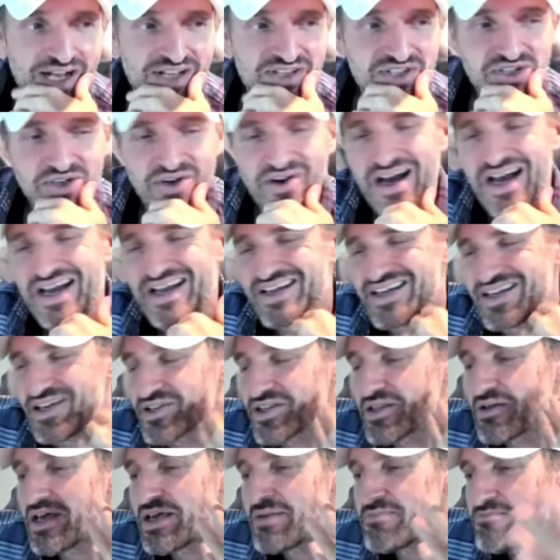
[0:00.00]
about it. So I, you know,
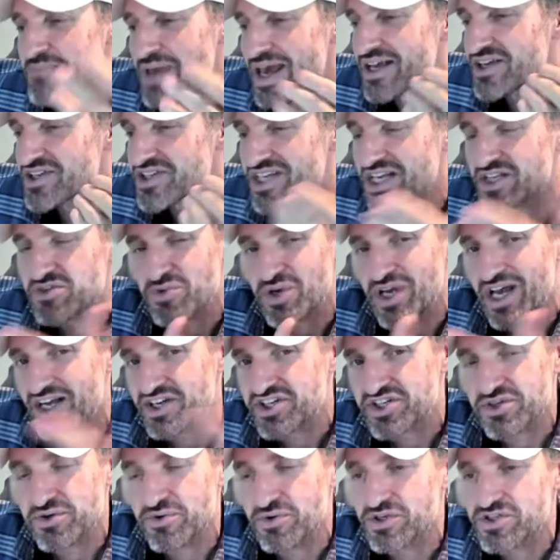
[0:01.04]
it makes sense. We
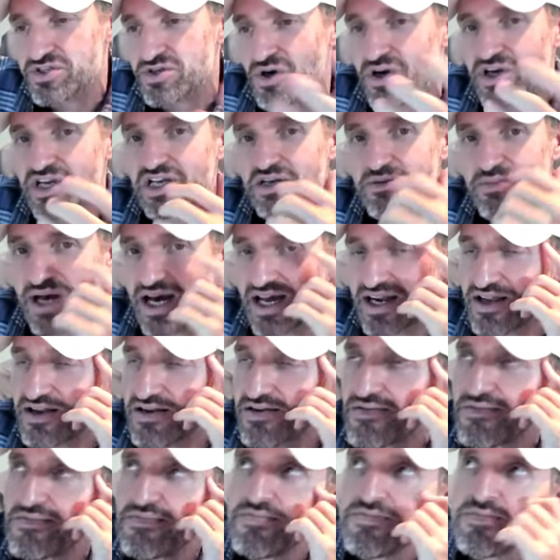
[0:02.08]
actually were talking about
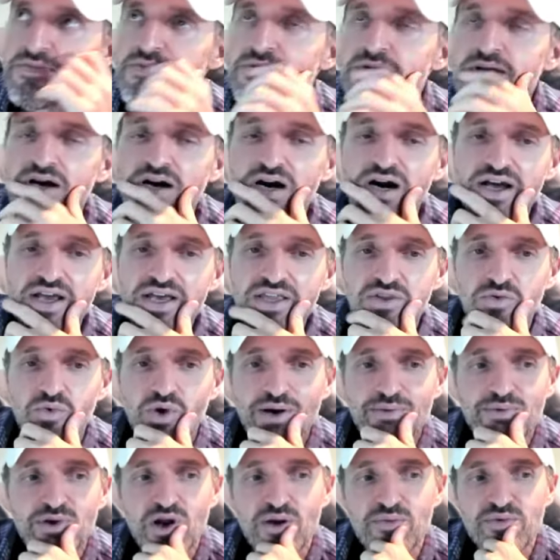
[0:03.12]
it uh, in the
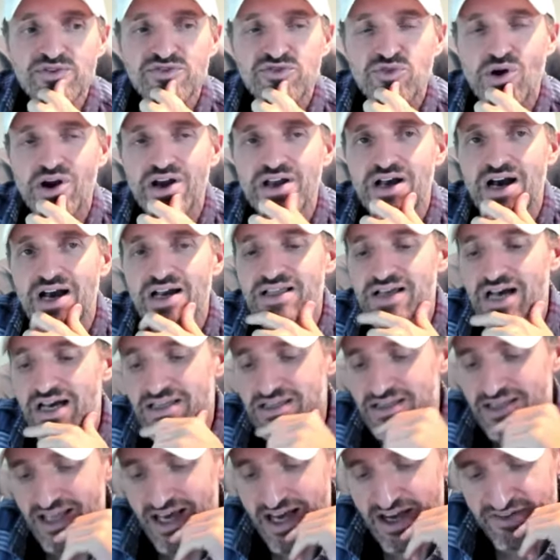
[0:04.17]
webinar before I, I, I
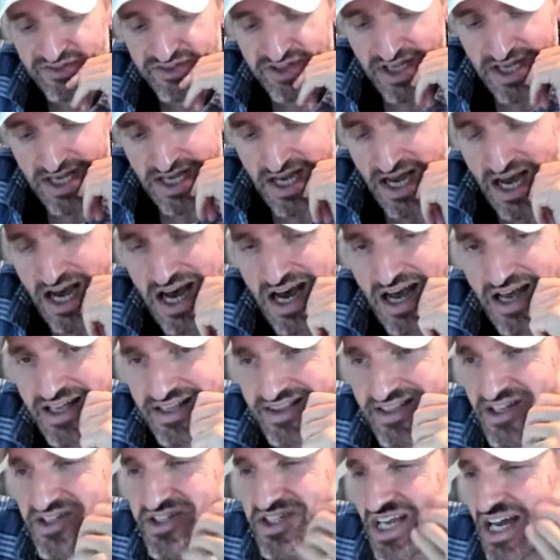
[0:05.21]
left. Uh, it
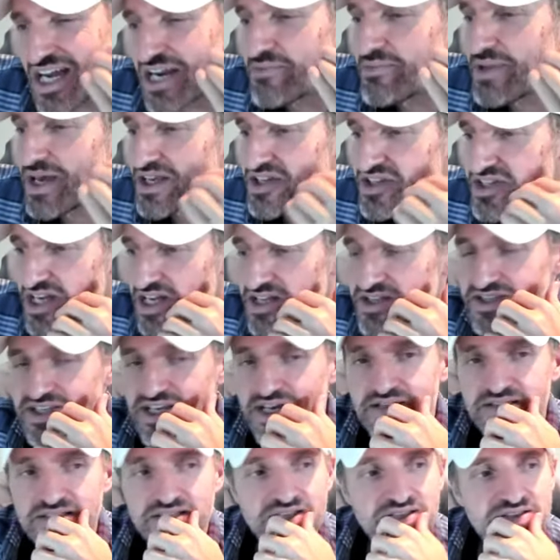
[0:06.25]
does kind of make sense
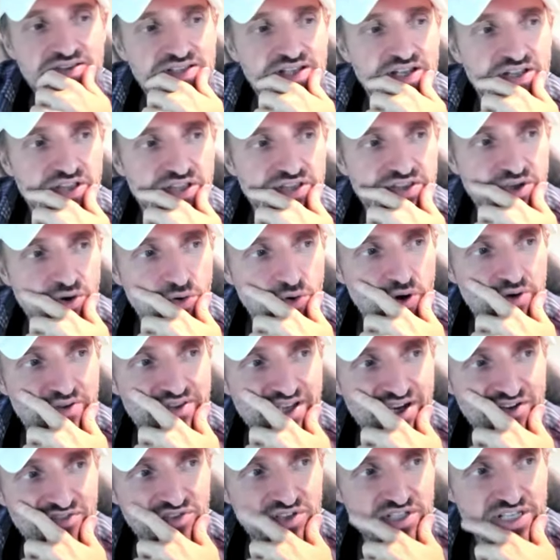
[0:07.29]
that that, you know, that there were
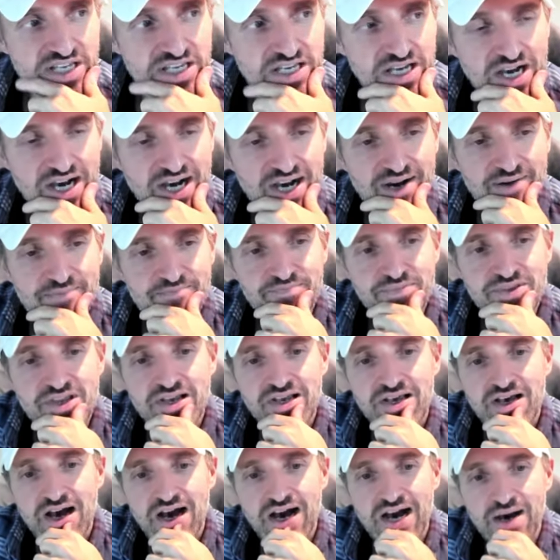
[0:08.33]
definitely um,
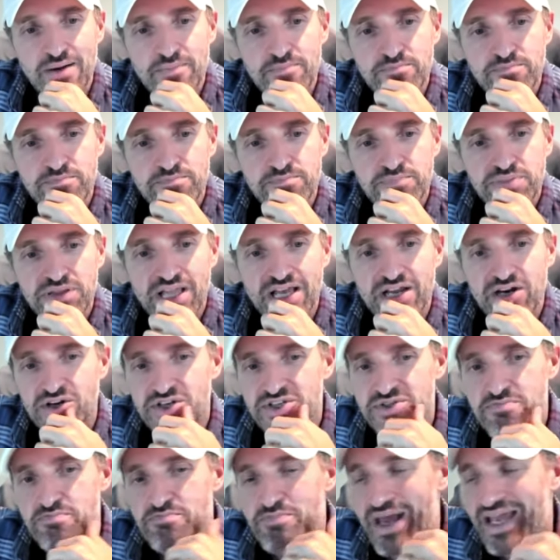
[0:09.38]
uh,
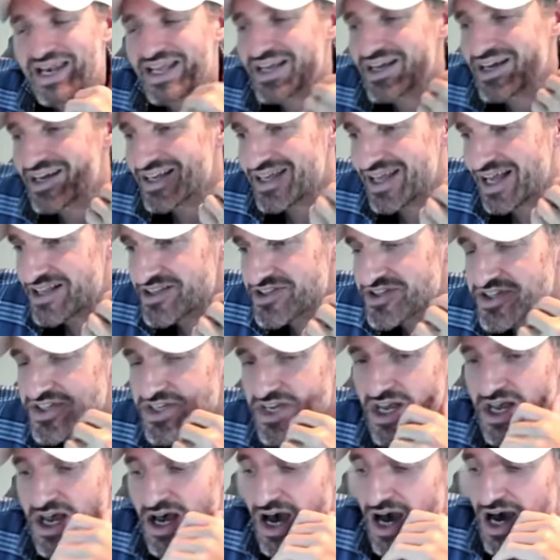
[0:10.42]
players betting against
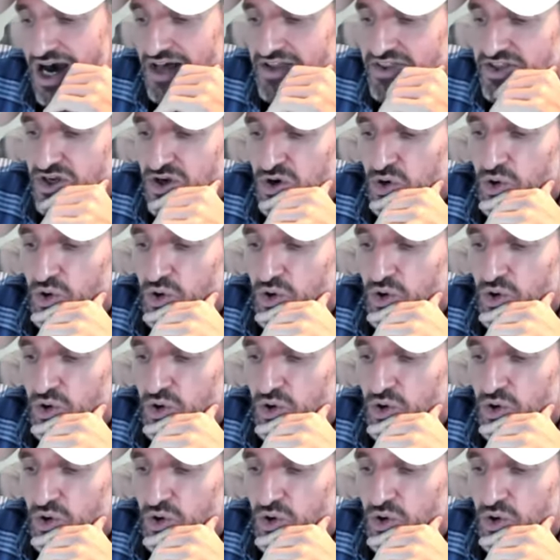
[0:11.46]
uh, the